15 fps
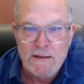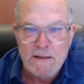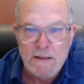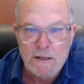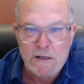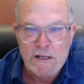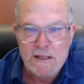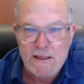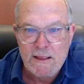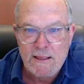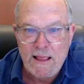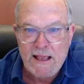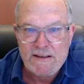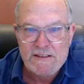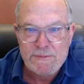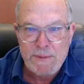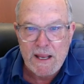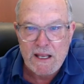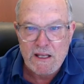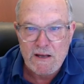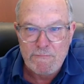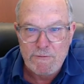Look at the lifespan
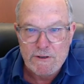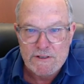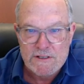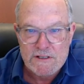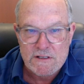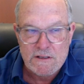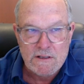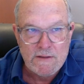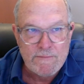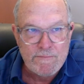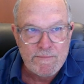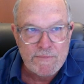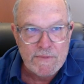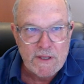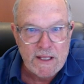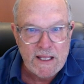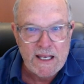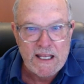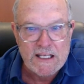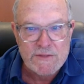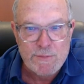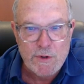difference. It
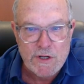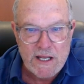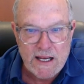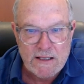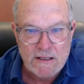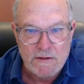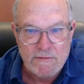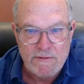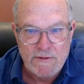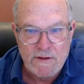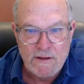is protective.